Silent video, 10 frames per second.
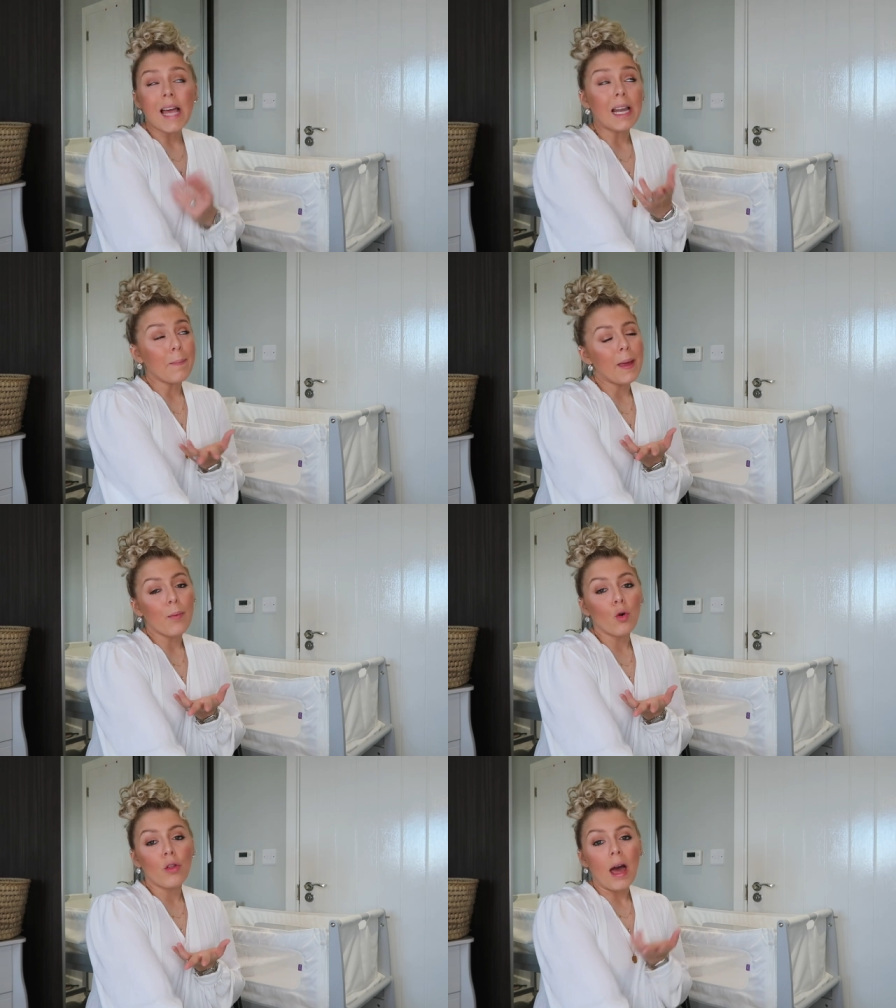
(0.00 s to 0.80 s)
telling
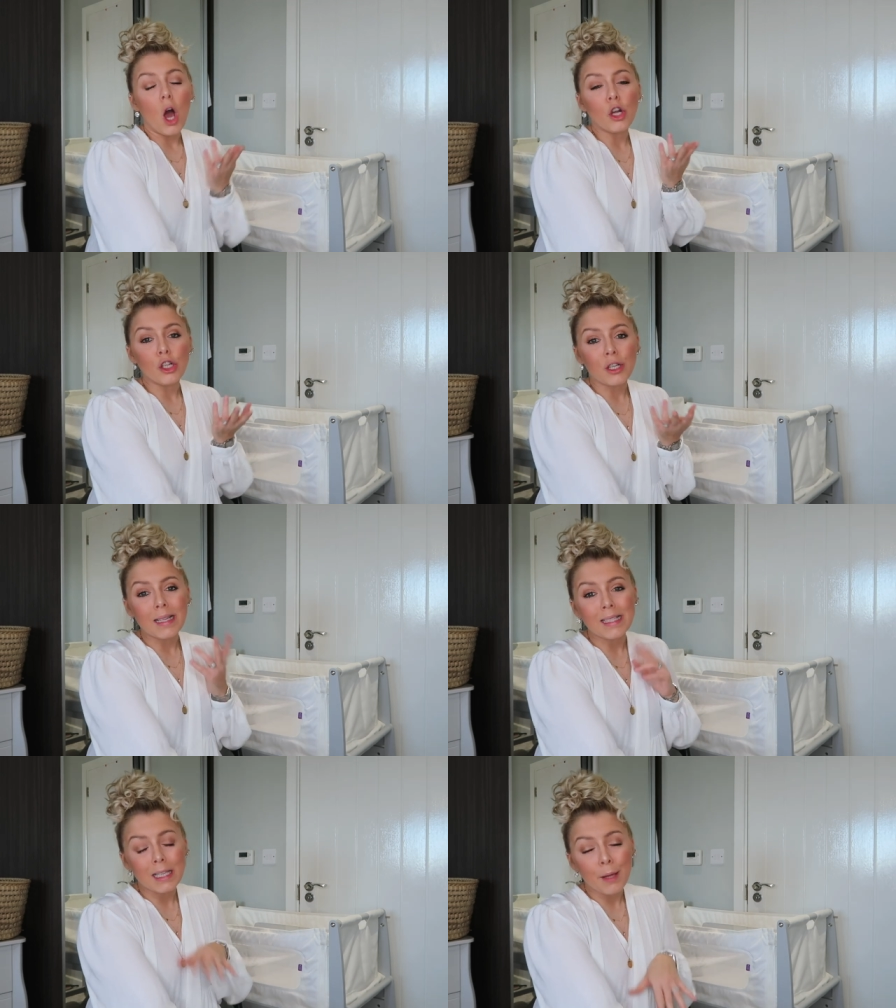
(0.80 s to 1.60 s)
people that Ocean
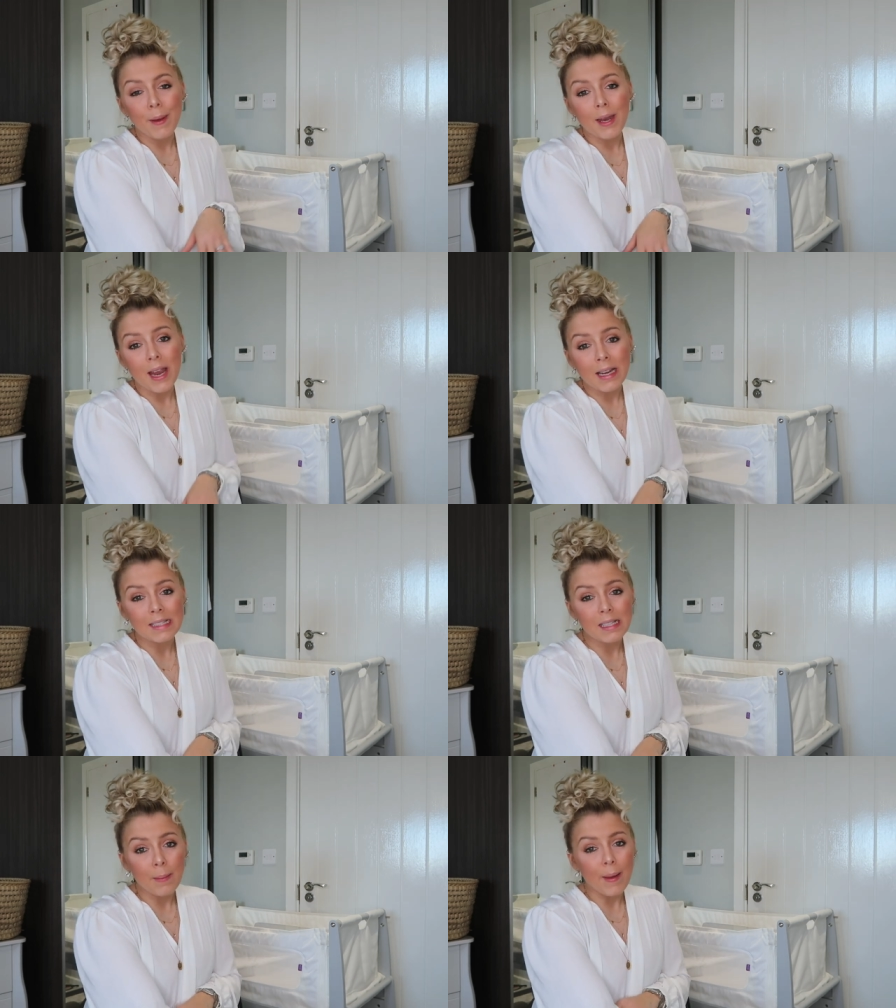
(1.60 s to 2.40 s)
is sleeping in a
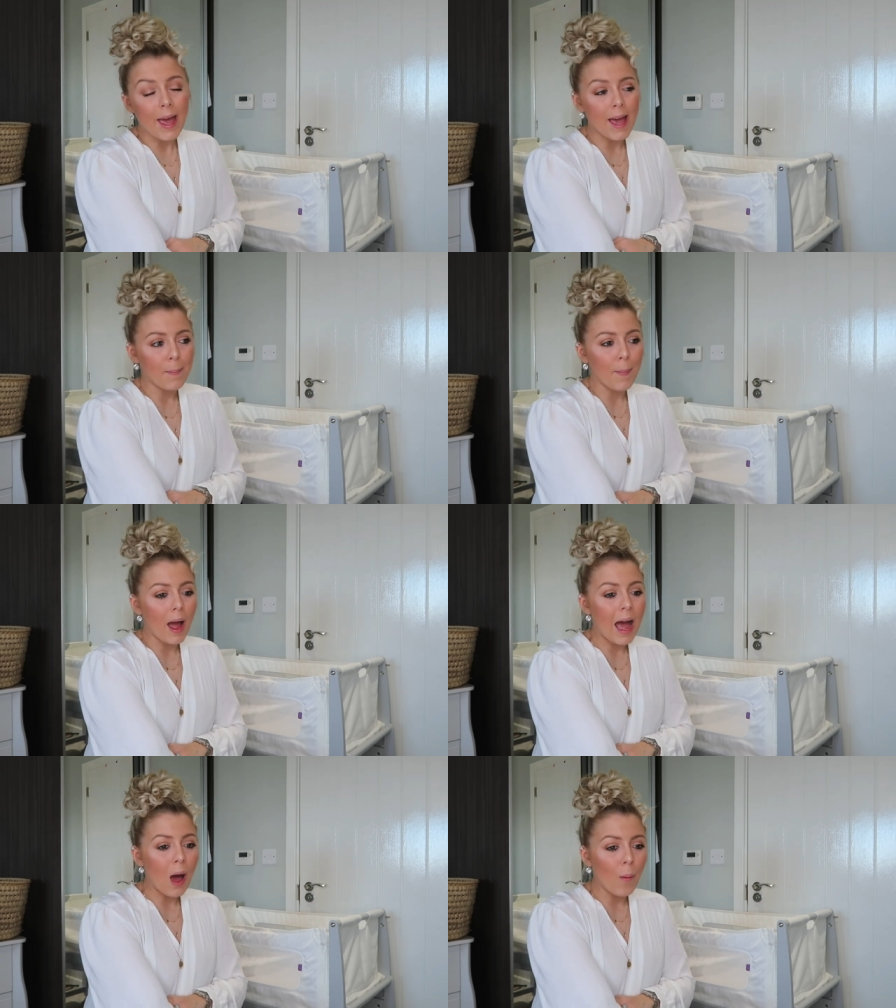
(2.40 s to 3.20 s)
sleepy head
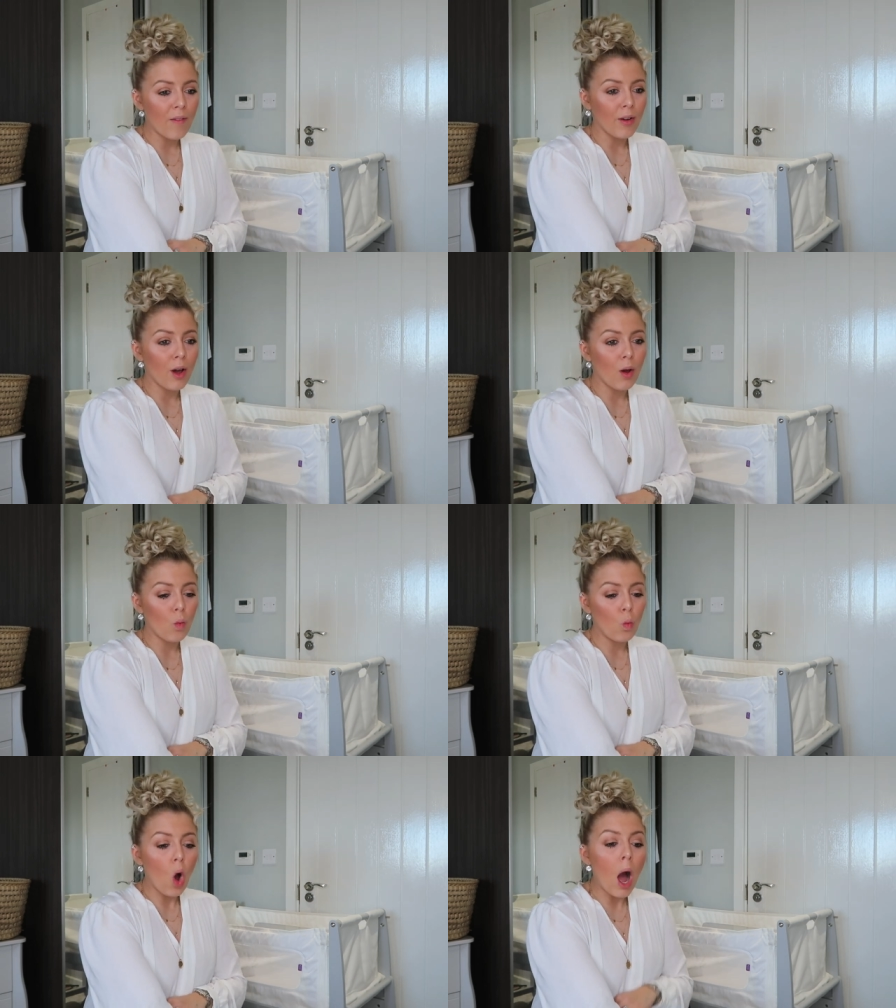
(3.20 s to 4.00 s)
but however
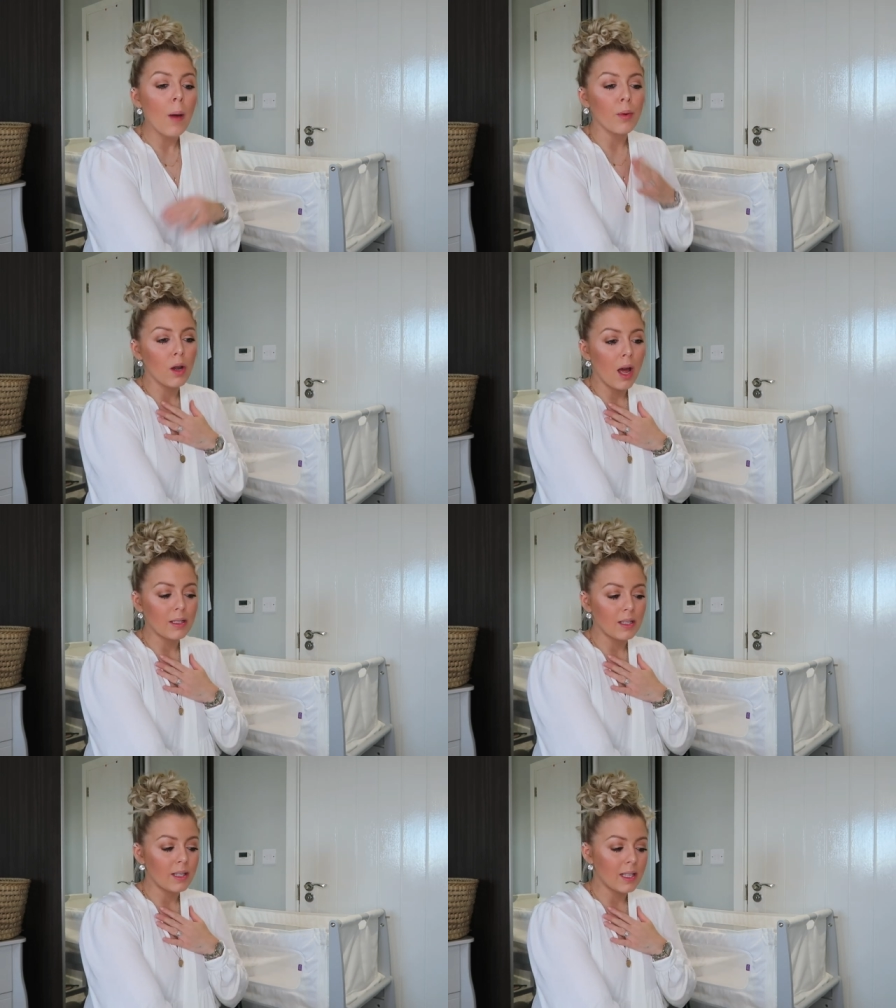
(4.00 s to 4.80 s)
what I would
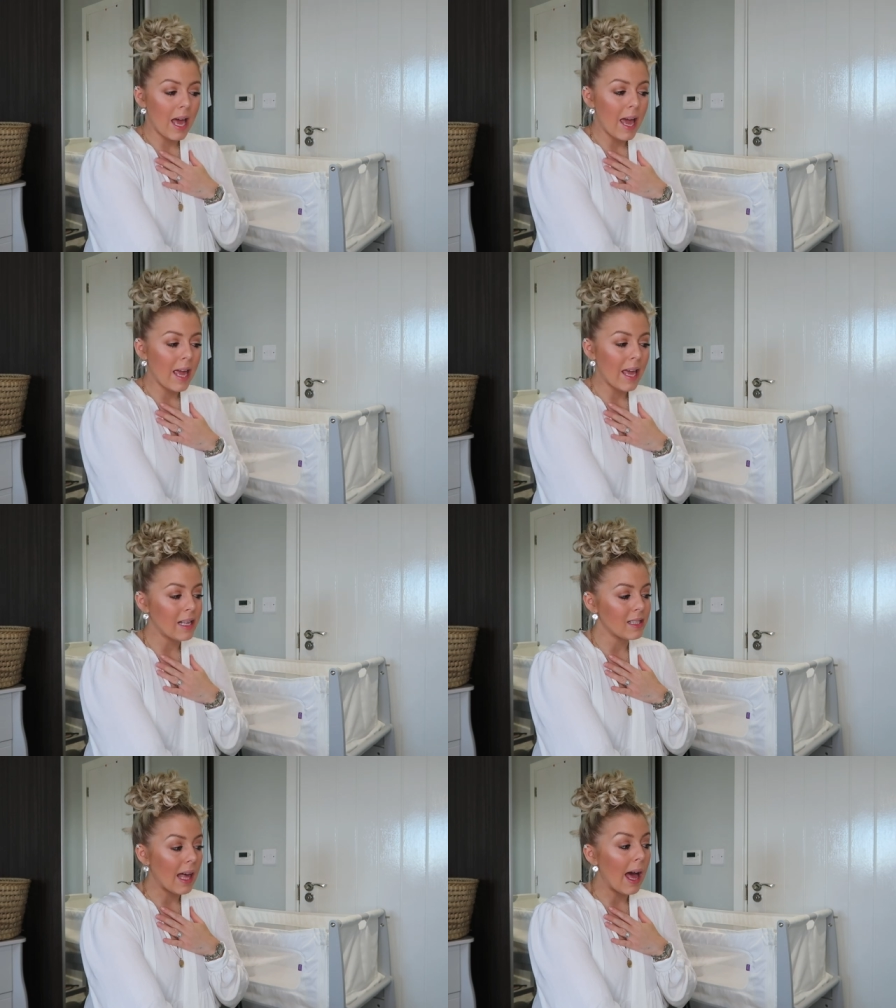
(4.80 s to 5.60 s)
like to say
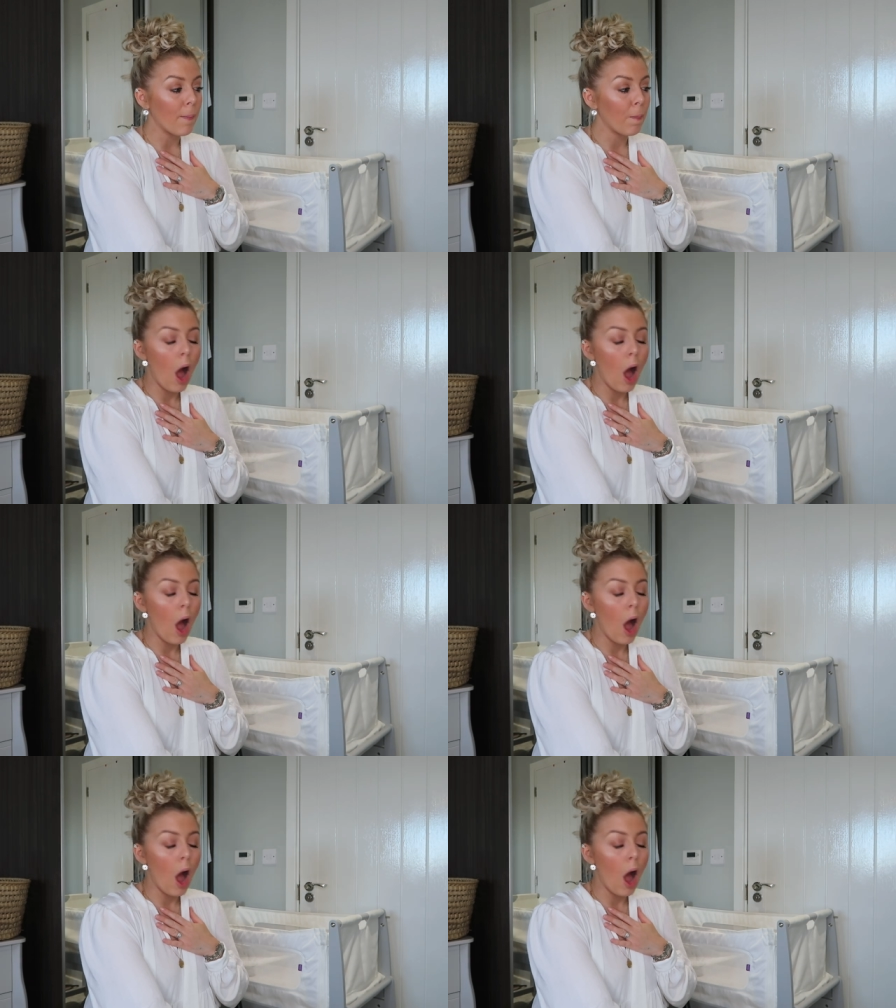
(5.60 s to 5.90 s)
is that